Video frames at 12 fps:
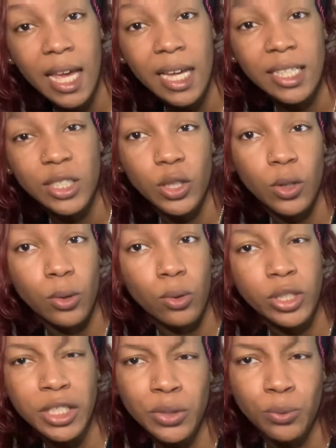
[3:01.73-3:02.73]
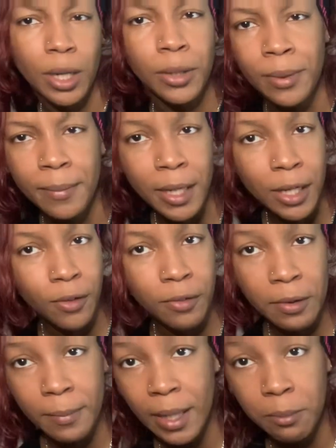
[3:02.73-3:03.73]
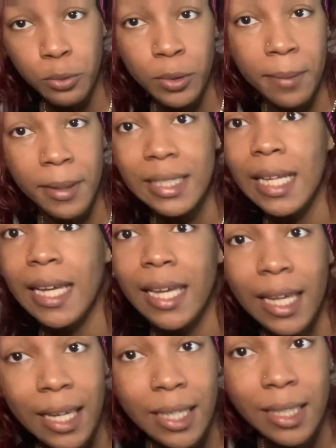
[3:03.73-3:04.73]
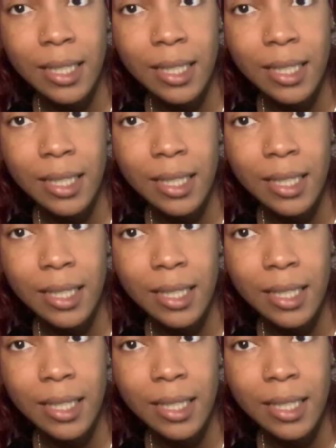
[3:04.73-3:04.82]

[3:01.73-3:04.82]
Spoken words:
So just work with me, you feel me? I'm doing the best I can.